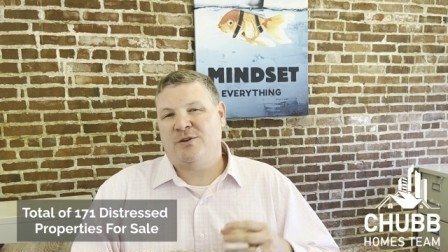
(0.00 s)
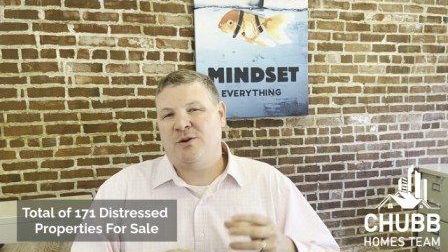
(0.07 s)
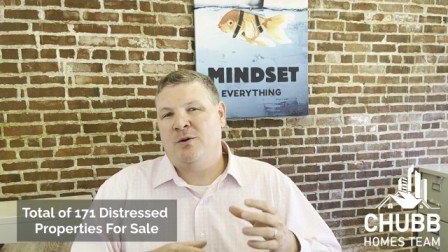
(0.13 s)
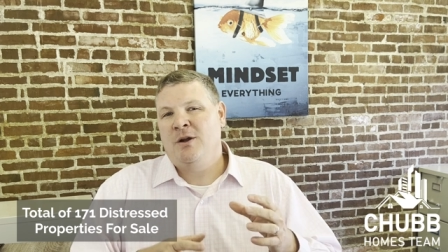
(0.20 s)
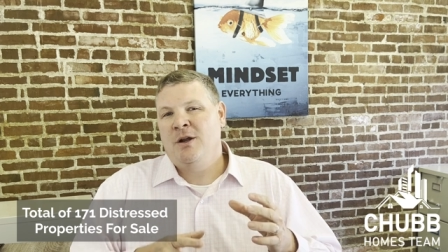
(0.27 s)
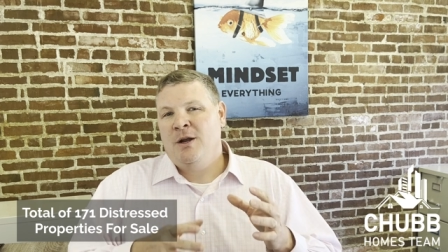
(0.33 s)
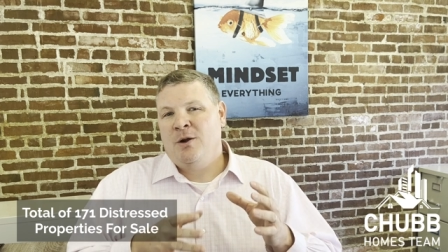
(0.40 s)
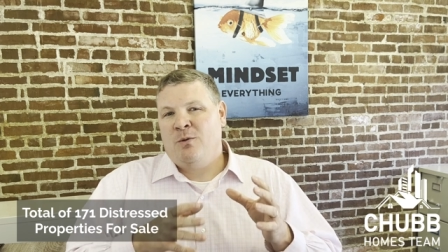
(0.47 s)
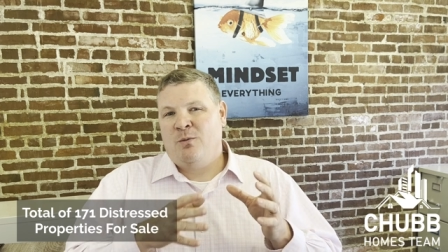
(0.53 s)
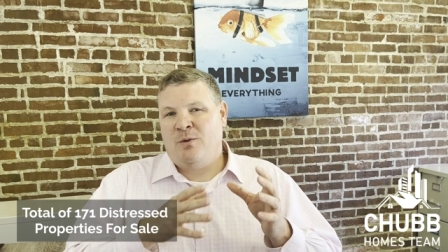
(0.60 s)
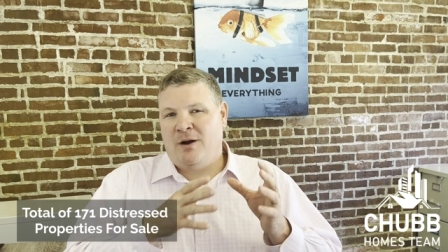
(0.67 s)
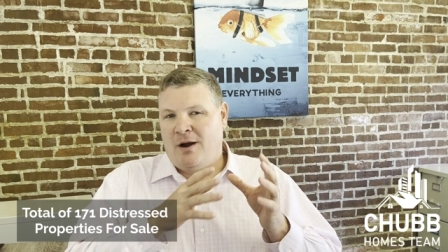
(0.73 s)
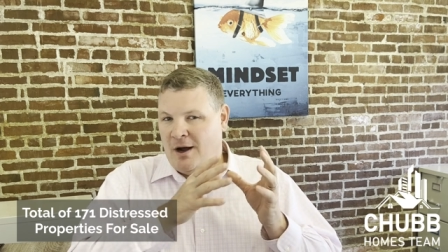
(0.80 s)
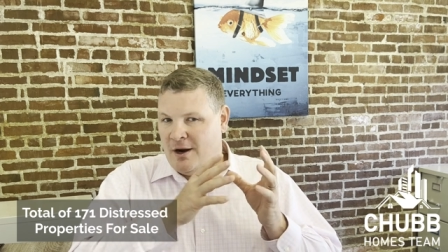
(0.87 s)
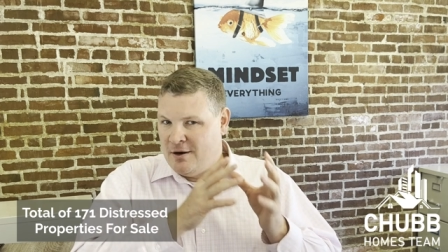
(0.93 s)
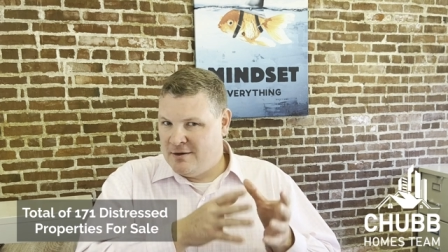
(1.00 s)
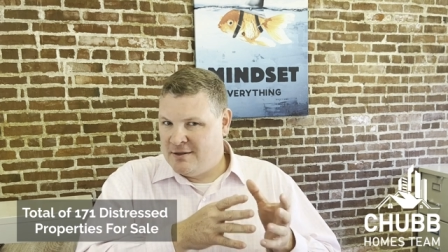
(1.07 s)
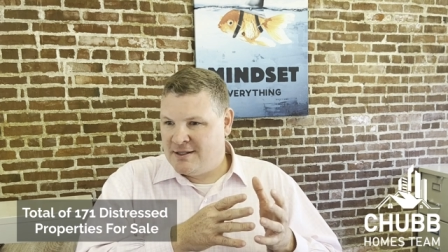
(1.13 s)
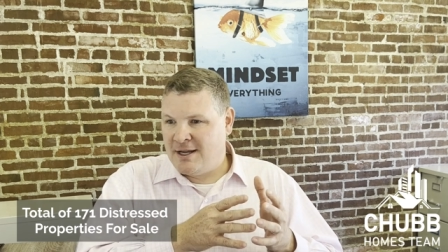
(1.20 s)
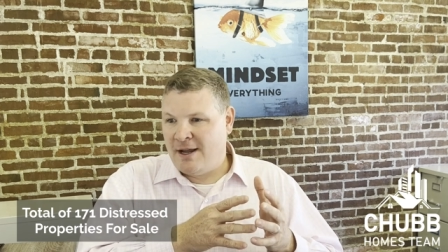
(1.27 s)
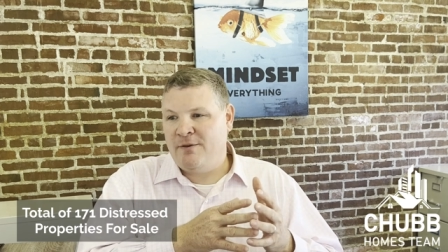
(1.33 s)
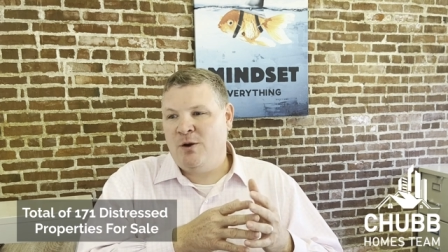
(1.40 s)
So, well,
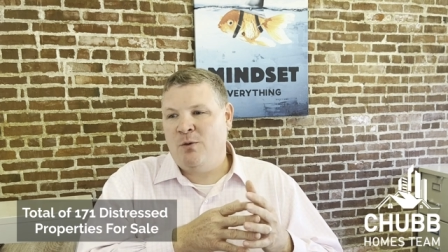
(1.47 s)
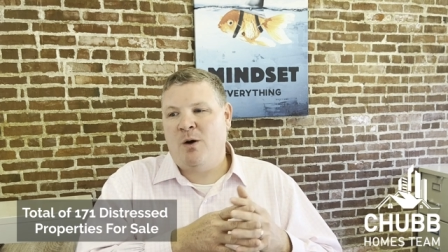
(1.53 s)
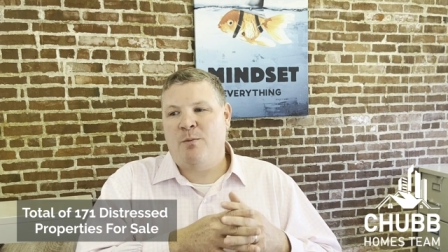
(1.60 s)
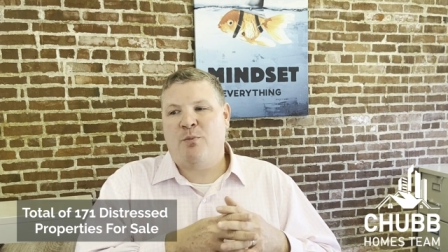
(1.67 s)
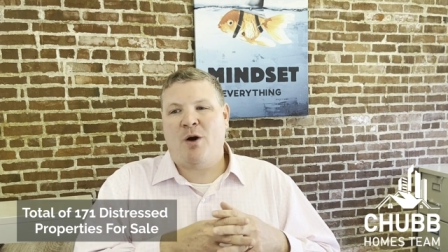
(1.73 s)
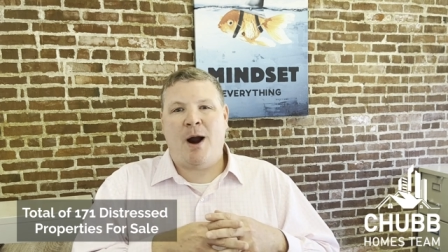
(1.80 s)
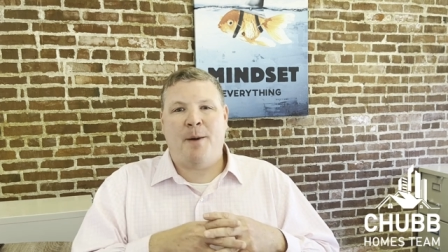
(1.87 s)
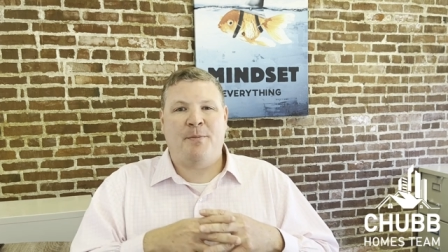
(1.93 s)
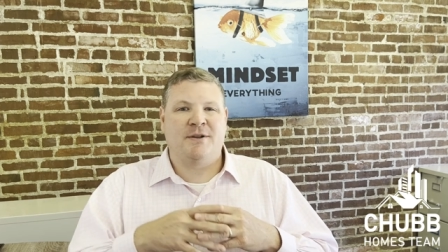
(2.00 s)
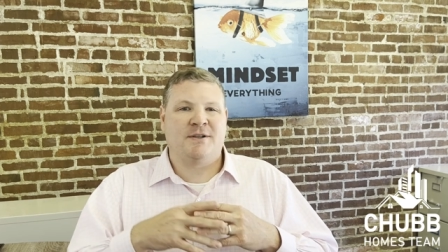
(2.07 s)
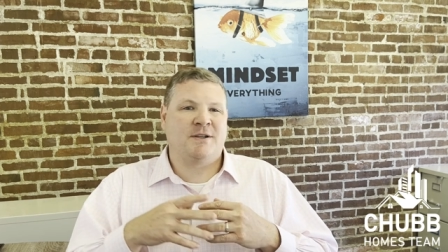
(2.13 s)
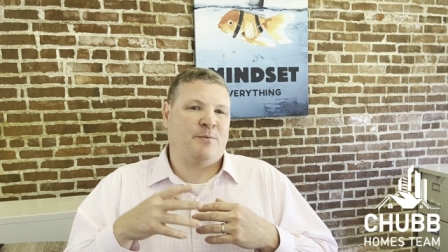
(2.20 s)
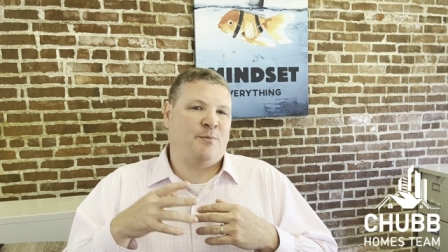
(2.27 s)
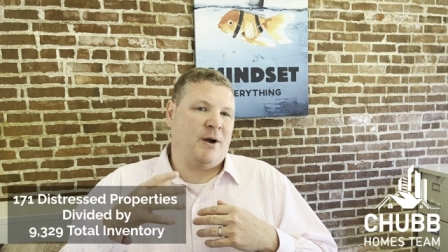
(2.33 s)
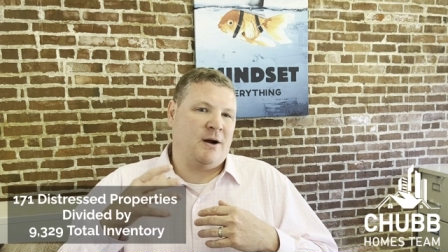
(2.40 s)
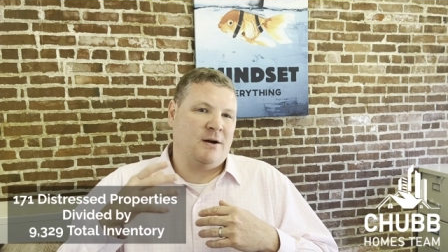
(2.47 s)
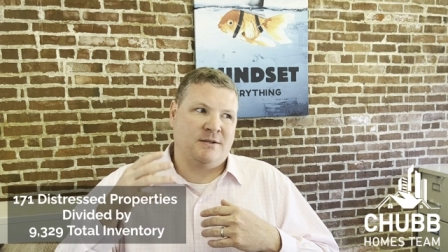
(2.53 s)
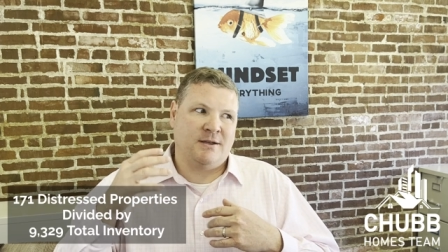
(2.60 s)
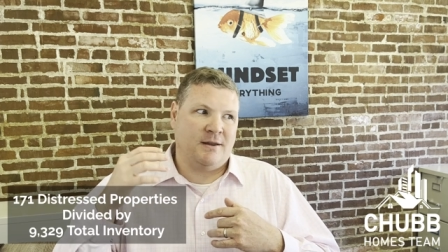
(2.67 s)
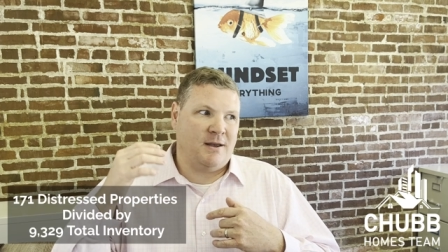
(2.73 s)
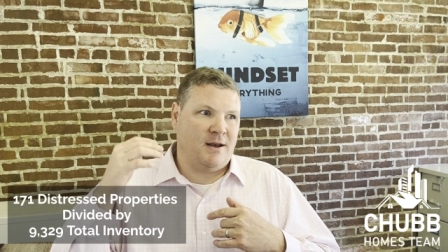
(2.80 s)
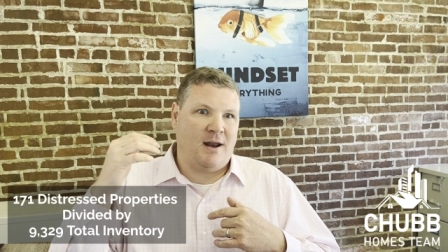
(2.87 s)
171 properties compared
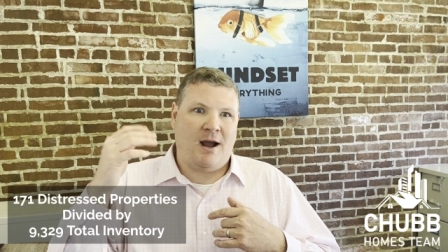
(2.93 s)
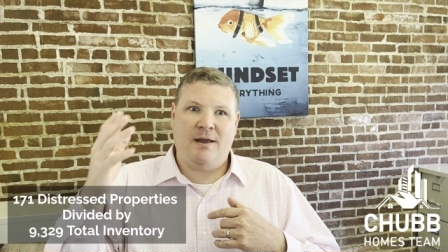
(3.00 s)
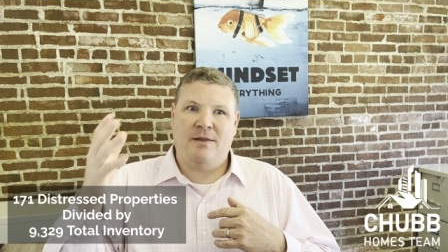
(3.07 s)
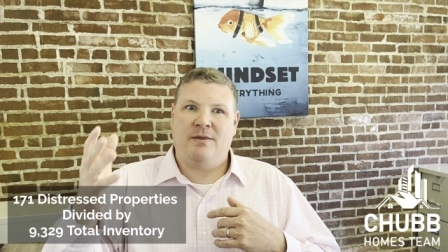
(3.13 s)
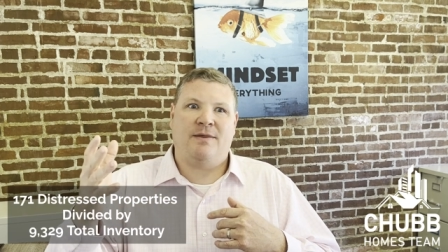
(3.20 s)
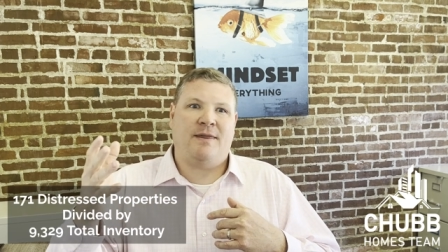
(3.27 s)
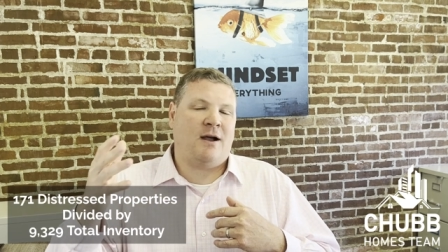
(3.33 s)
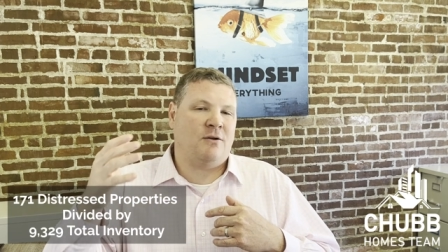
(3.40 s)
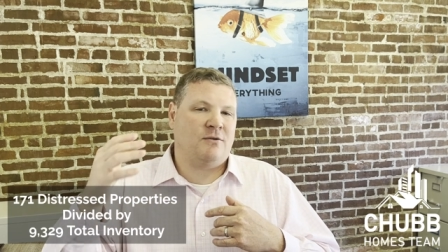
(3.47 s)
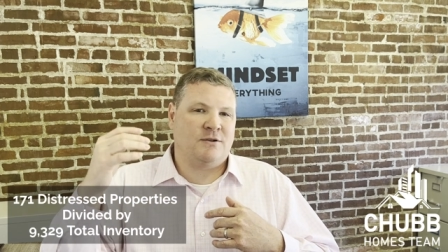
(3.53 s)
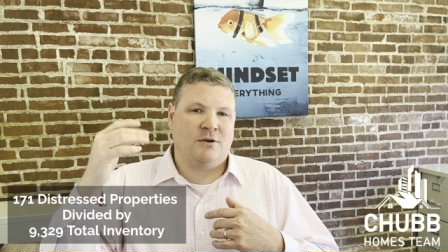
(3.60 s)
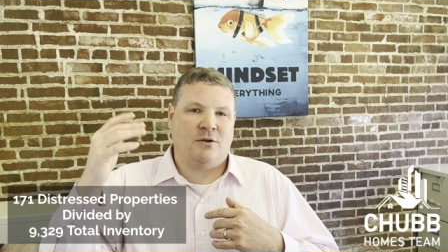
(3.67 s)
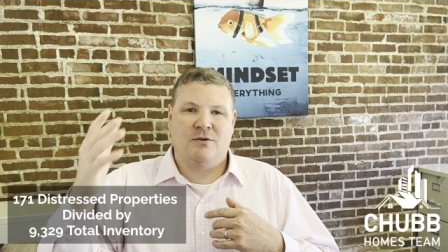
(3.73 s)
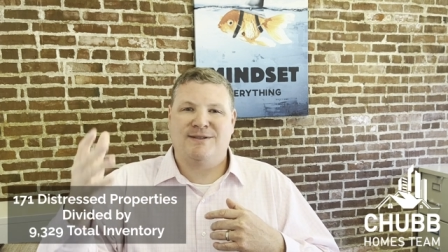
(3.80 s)
to the 9,000,